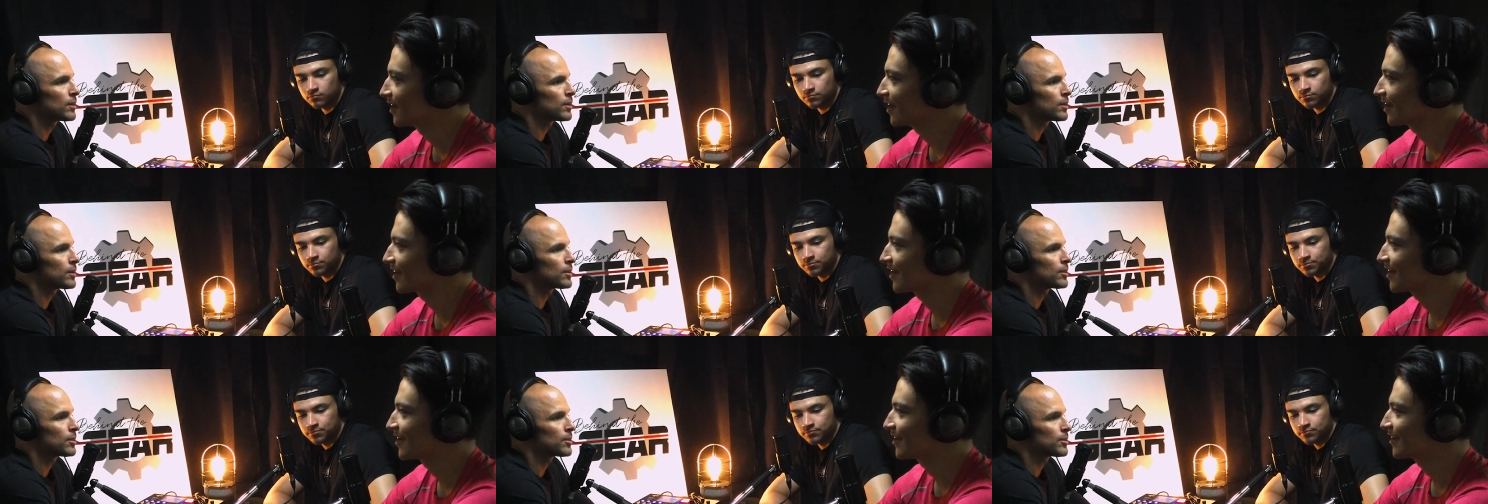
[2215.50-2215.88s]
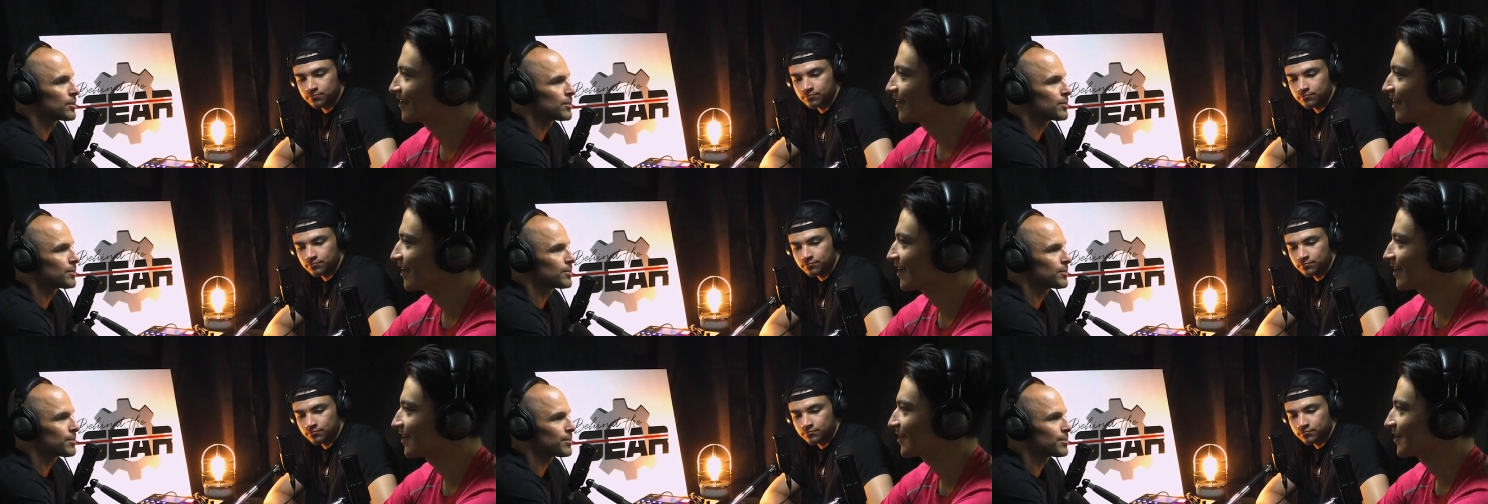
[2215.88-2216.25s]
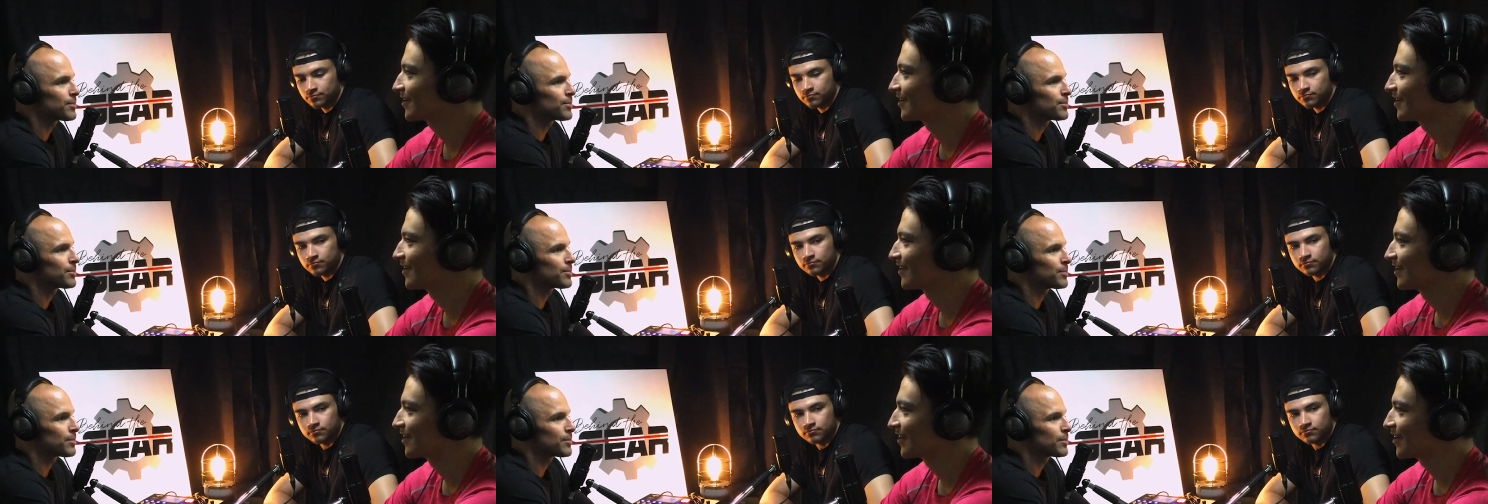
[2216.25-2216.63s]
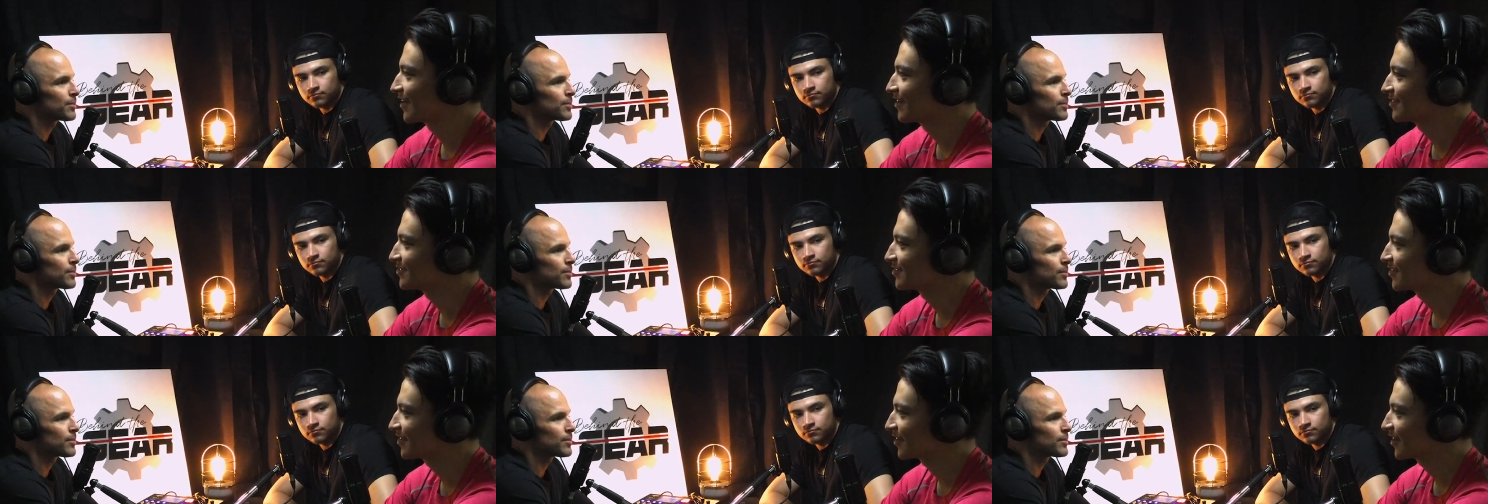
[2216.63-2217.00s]
Speaker 1: I kind of like
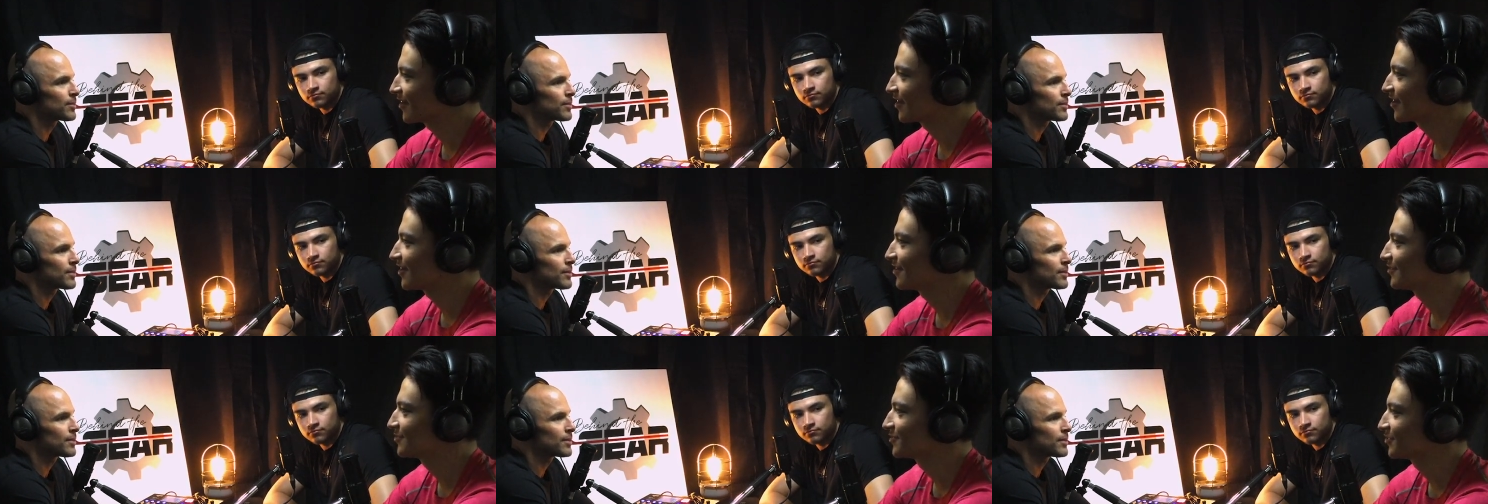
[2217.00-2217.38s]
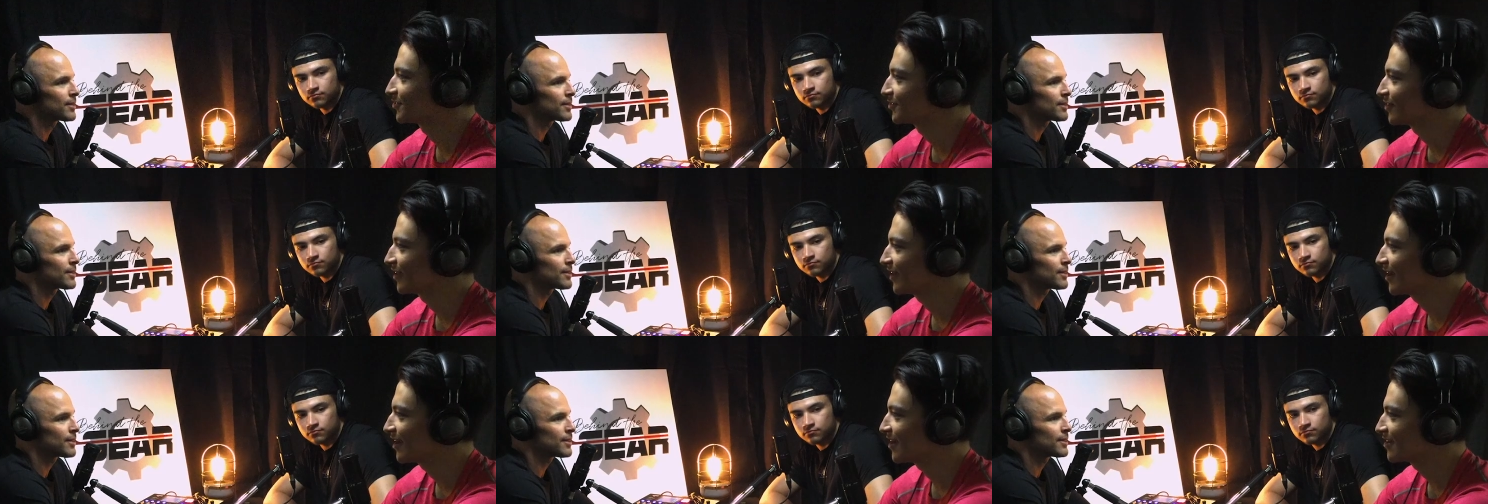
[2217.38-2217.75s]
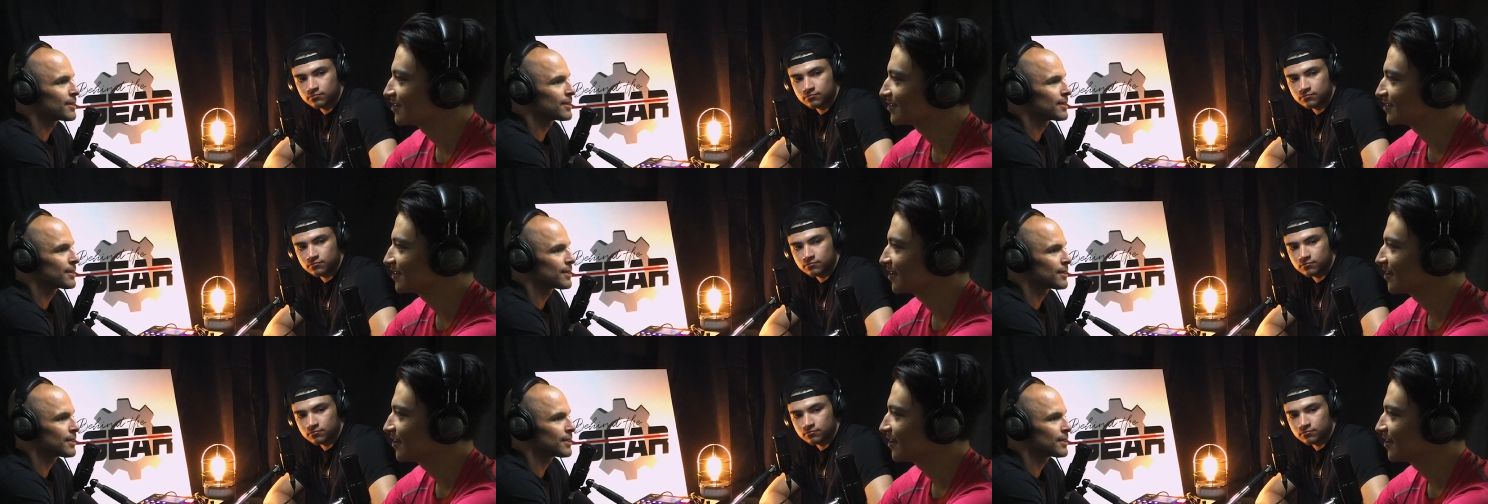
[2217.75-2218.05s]
got to, got off to a really hard,